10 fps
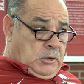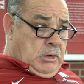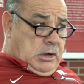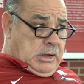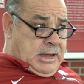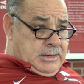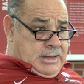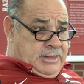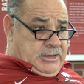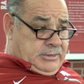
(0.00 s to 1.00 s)
Well,
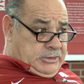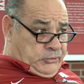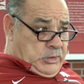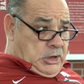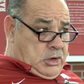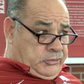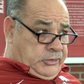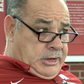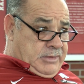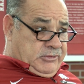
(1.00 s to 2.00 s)
I, I, think this we
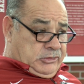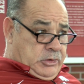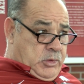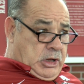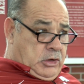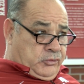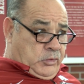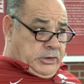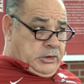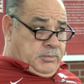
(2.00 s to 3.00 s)
lost. Obviously, we lost
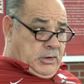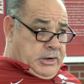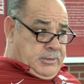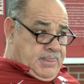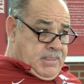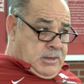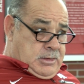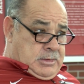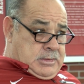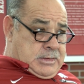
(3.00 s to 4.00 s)
one good player,
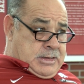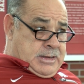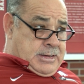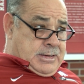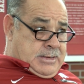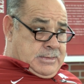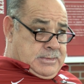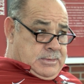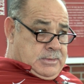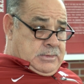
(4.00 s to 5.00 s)
uh,
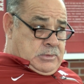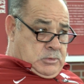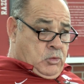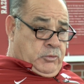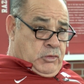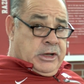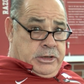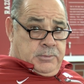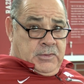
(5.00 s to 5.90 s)
one really good